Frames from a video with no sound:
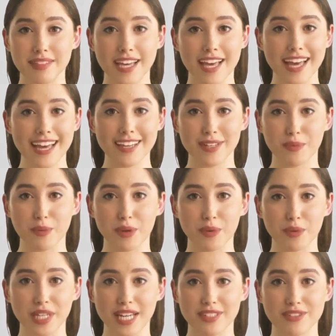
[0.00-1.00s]
And when
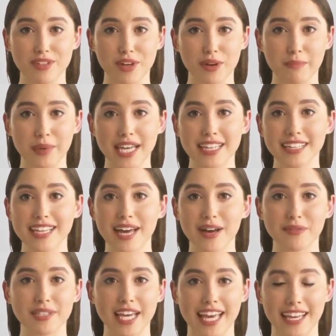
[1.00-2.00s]
we enter our bank
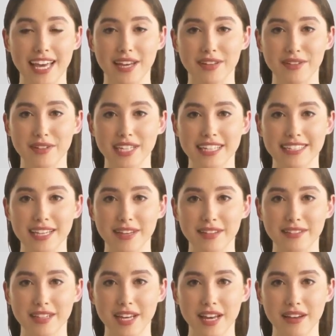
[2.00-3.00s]
account and other
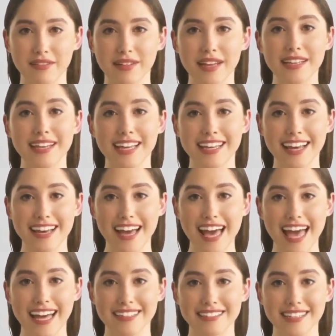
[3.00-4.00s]
details, they then have
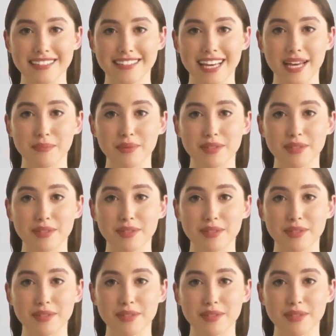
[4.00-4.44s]
access